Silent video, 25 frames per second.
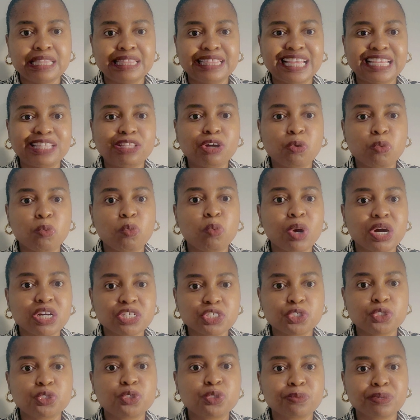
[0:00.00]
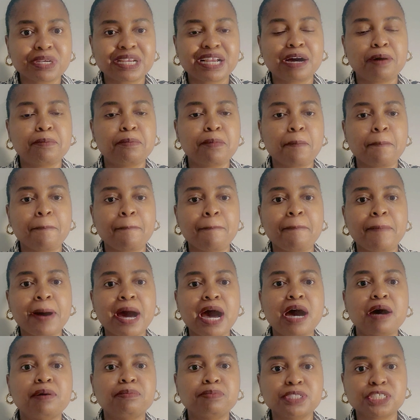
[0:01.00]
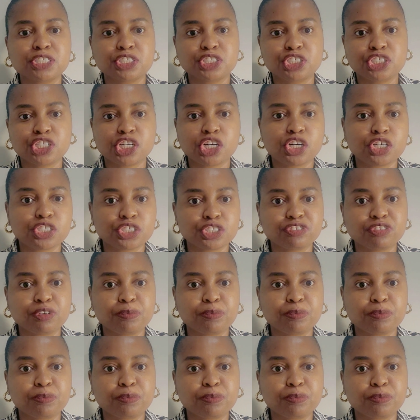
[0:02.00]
they don't want you to become a public charge.